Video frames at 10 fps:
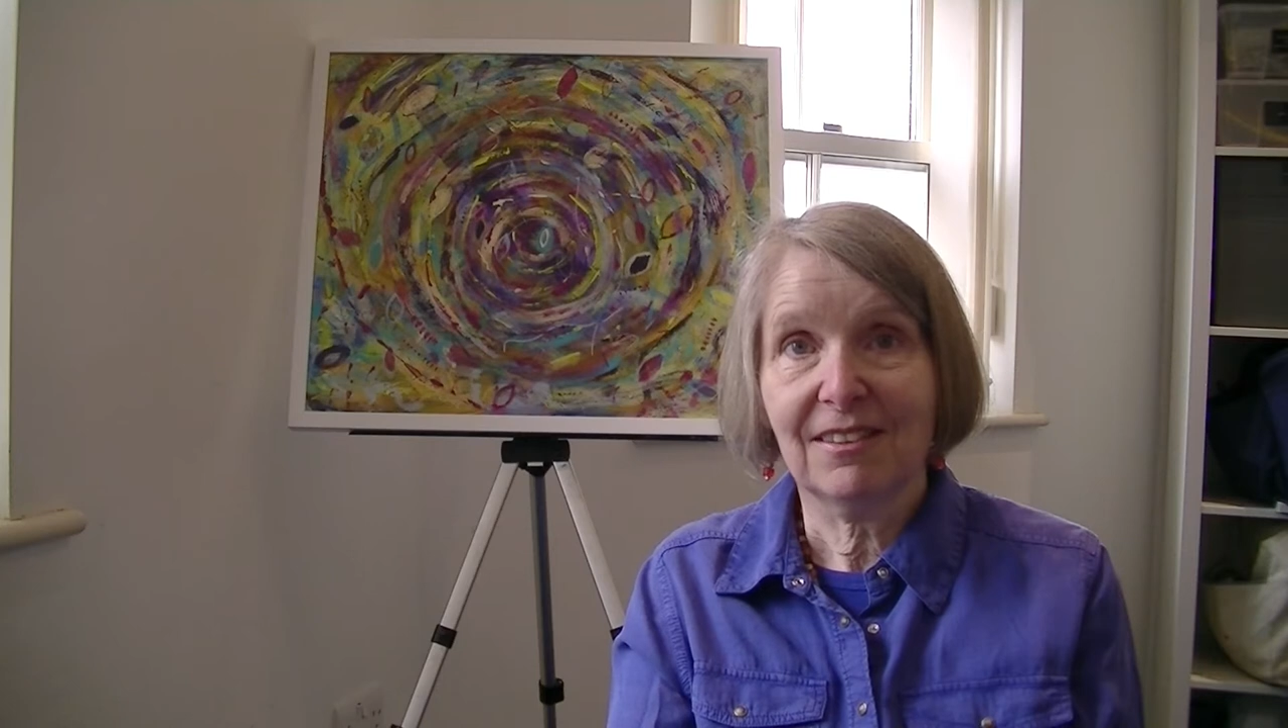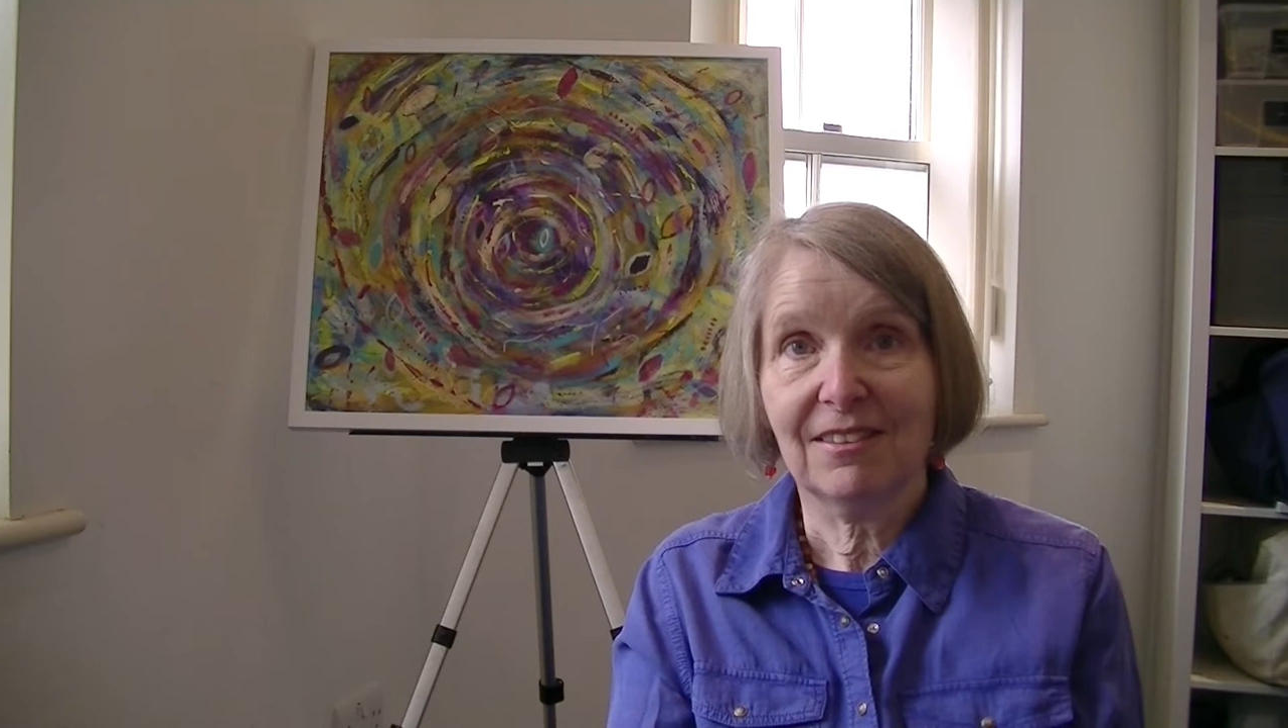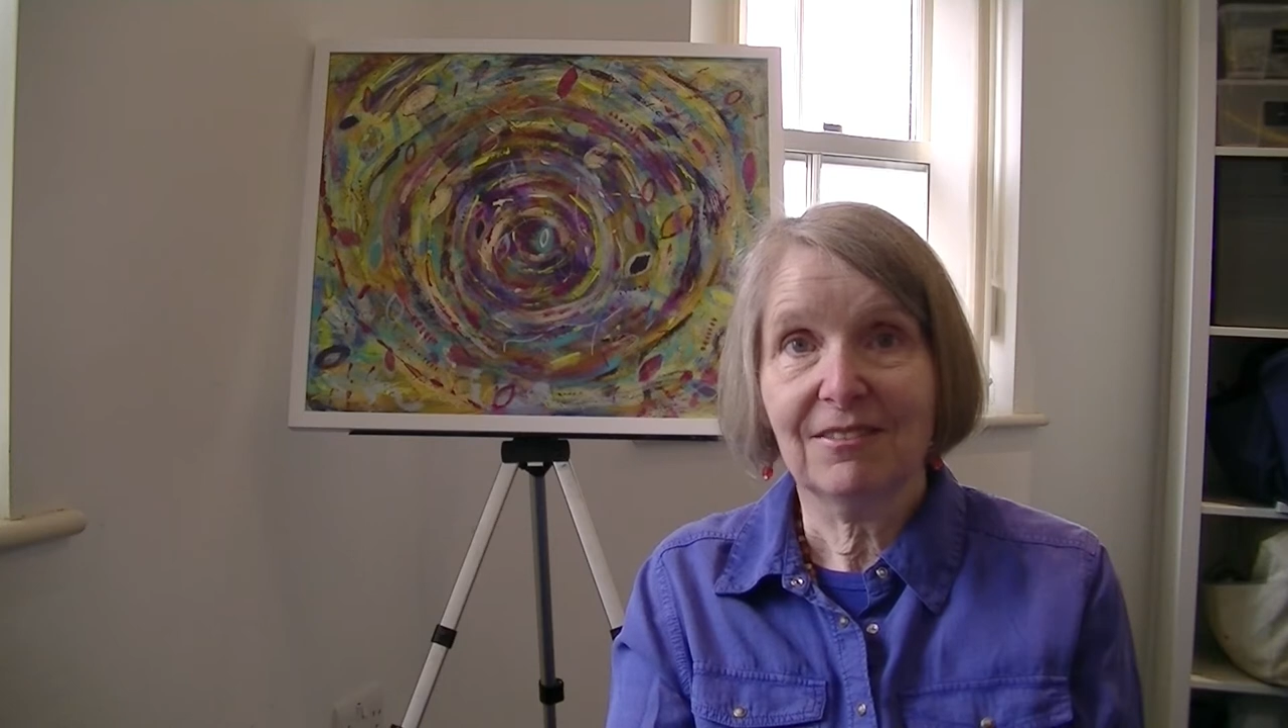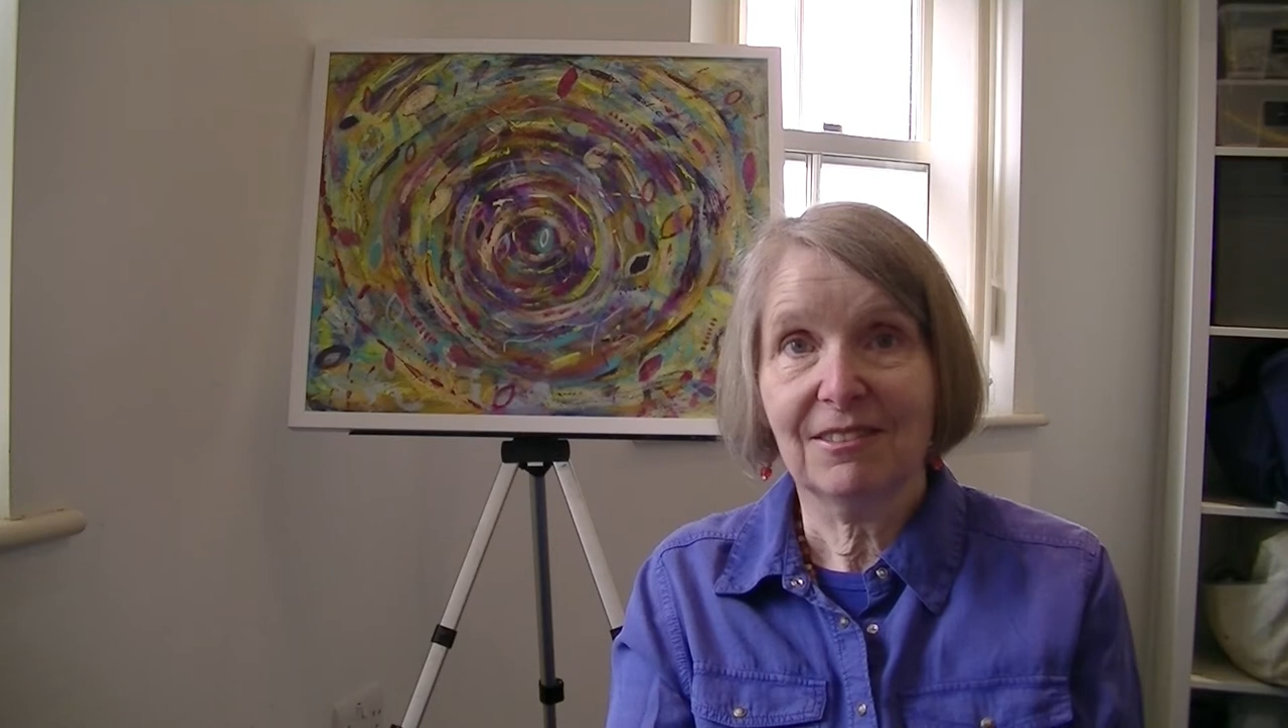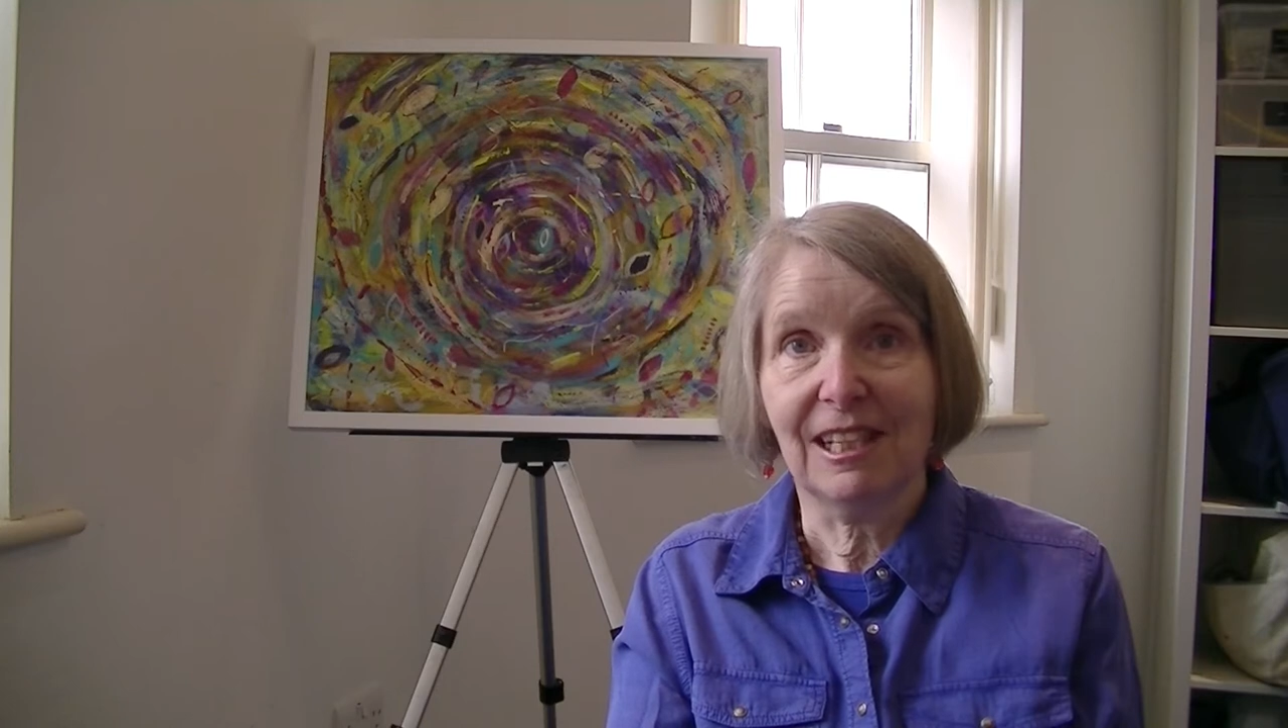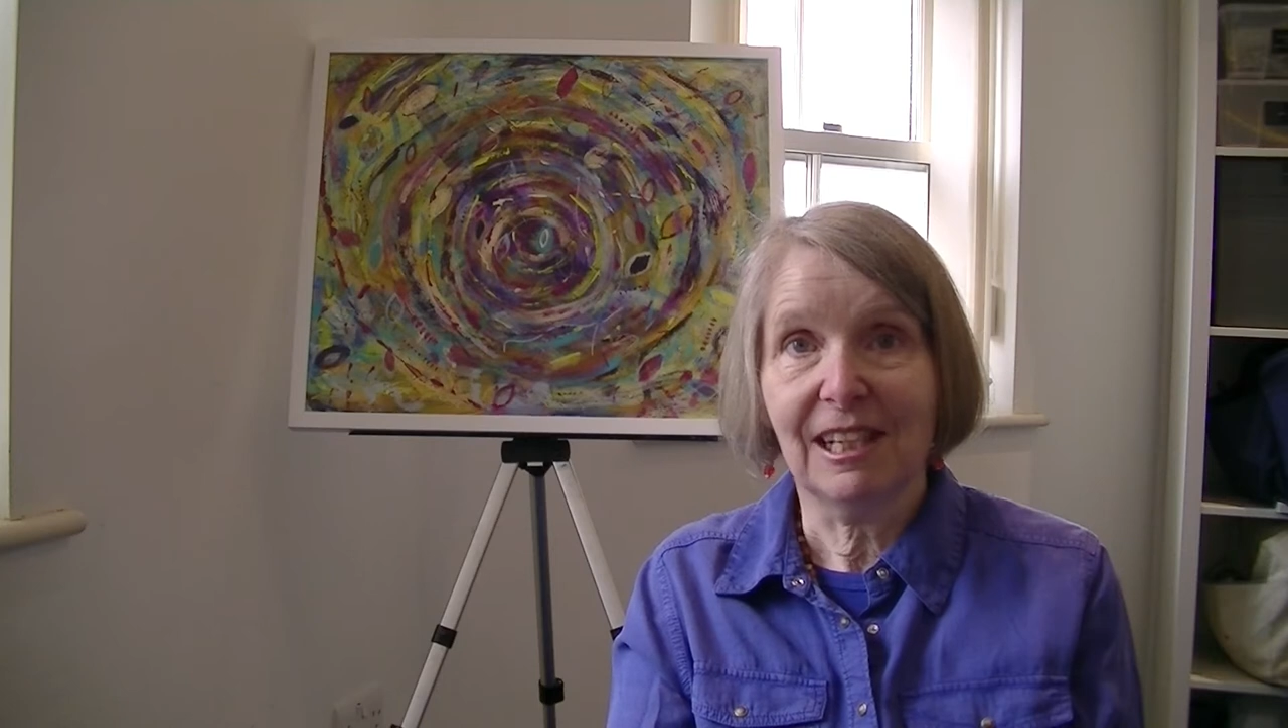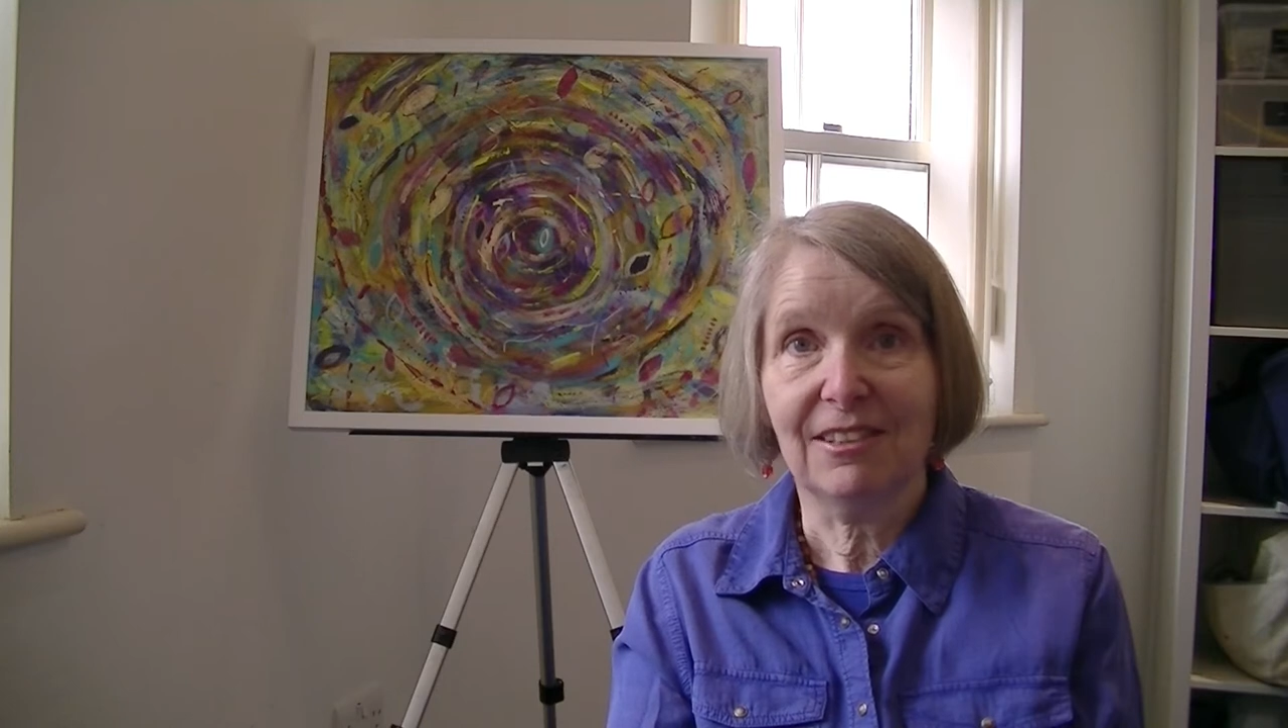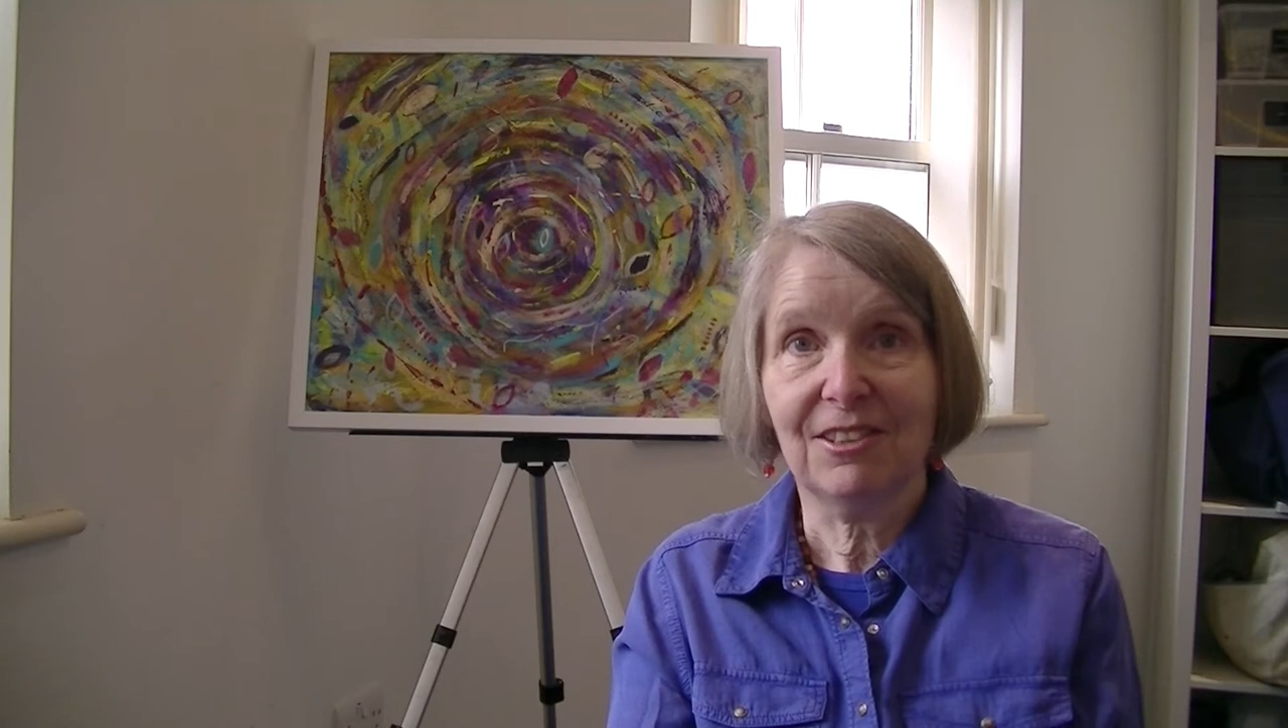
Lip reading: really